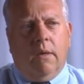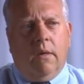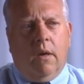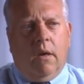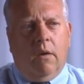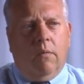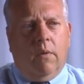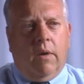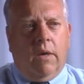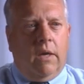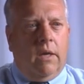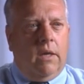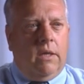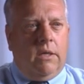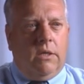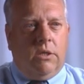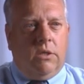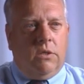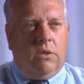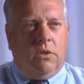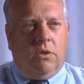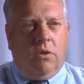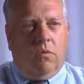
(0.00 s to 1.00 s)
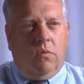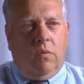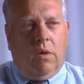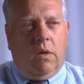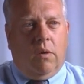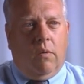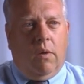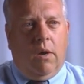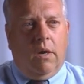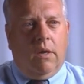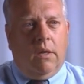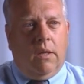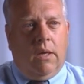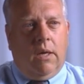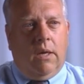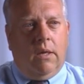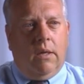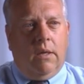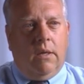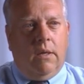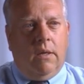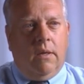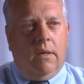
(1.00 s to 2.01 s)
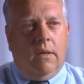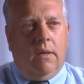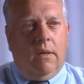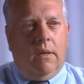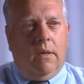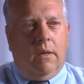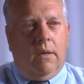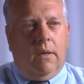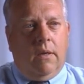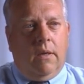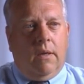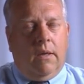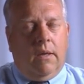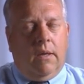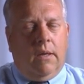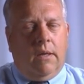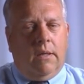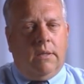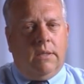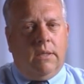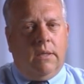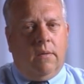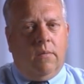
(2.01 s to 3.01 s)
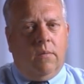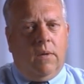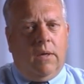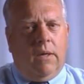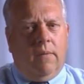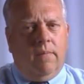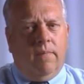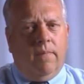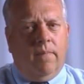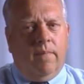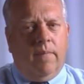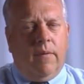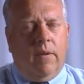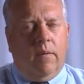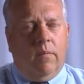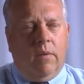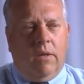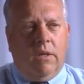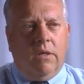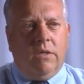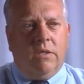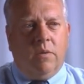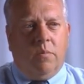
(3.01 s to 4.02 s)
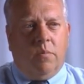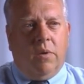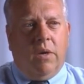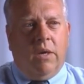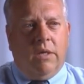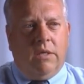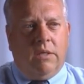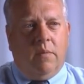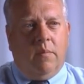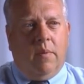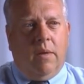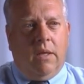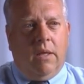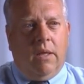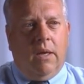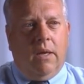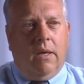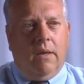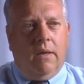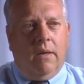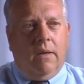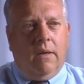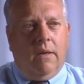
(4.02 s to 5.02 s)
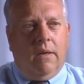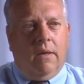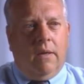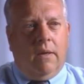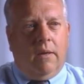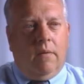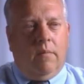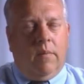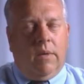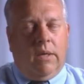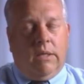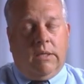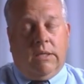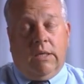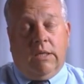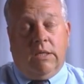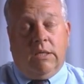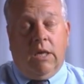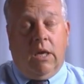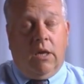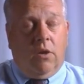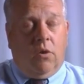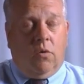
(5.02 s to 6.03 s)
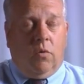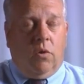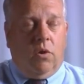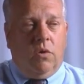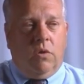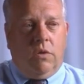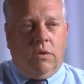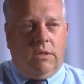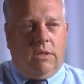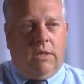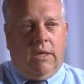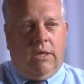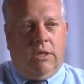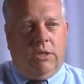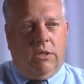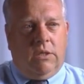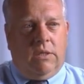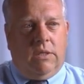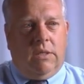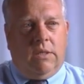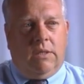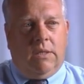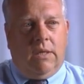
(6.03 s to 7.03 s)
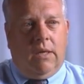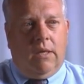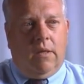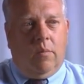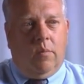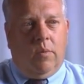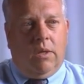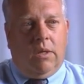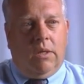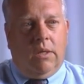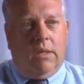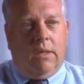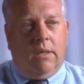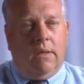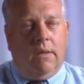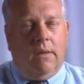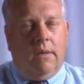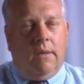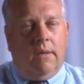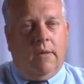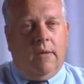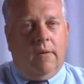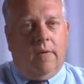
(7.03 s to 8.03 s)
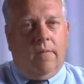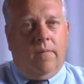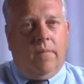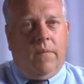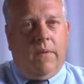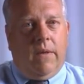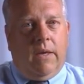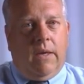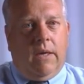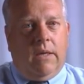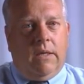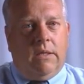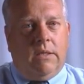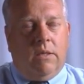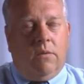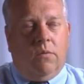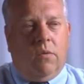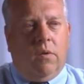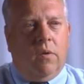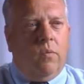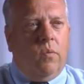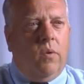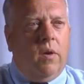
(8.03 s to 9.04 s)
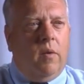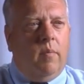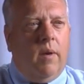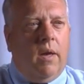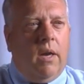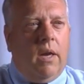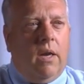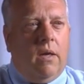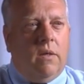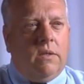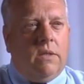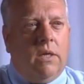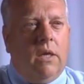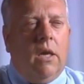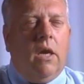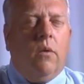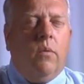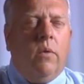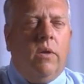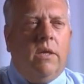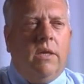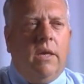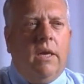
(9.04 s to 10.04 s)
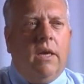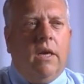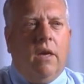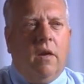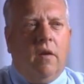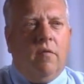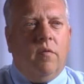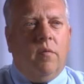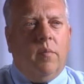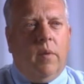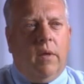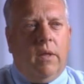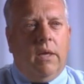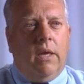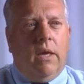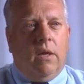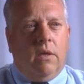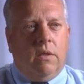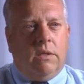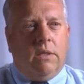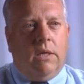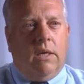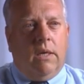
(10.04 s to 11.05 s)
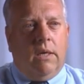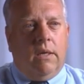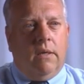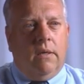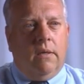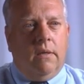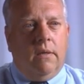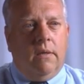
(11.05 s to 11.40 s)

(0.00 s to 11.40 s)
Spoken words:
Our regulations don't require that. And I said, well, I'm a little surprised about that, because I saw no rodent stations inside the building. And I said, what about outside? Yeah, we take care of them on the outside.